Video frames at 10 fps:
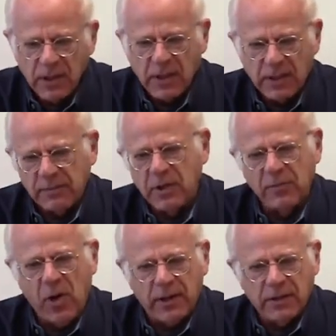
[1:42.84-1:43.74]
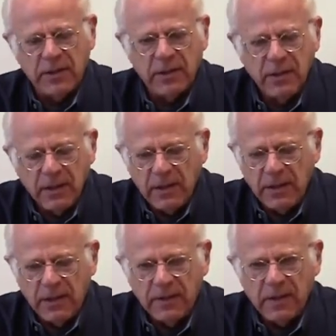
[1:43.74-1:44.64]
uh, commodity
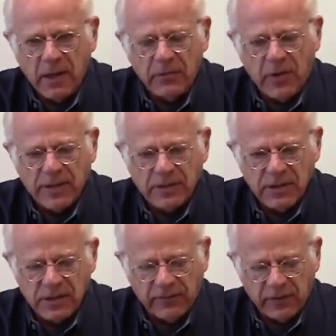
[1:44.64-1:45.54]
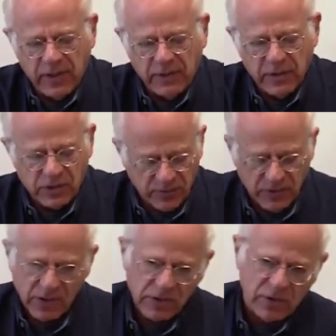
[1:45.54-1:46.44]
in, across these different
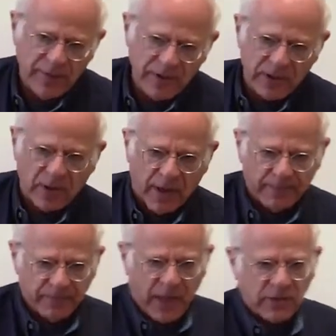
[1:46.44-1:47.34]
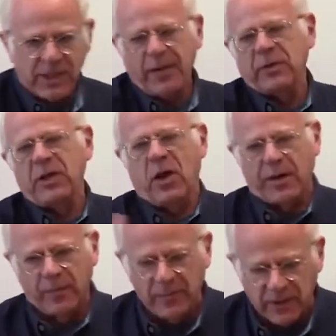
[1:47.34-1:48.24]
industries. So let me start. I'll start with the
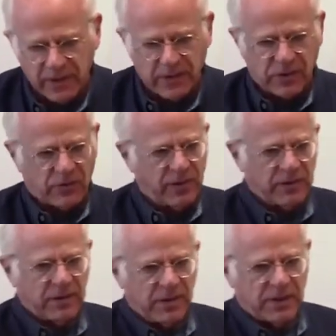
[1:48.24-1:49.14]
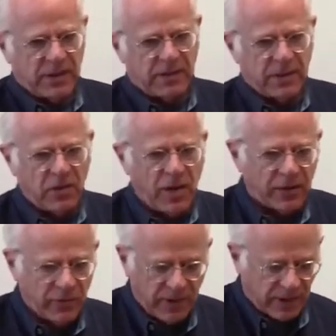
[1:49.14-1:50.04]
automobile industry to, as, as a
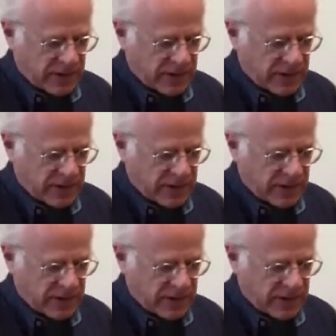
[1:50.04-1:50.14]
concrete